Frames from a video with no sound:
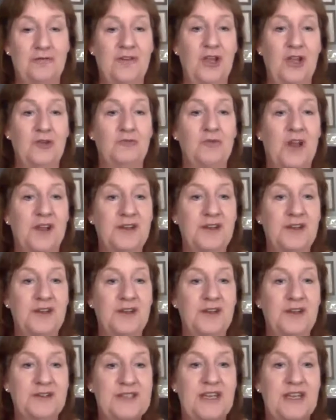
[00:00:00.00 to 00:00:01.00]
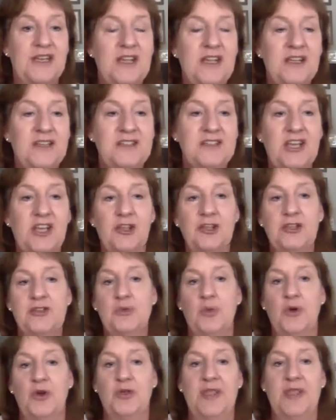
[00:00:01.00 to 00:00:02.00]
fundraising. Tell us
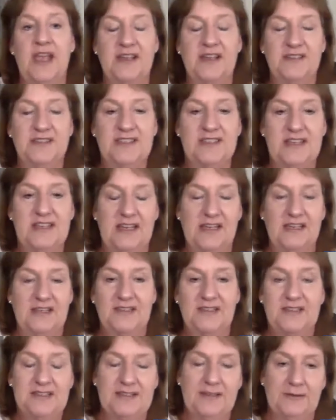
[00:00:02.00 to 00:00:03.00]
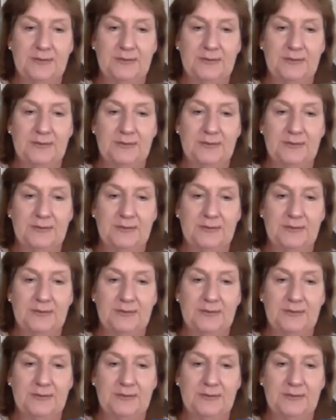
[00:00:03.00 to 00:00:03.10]
where that stands.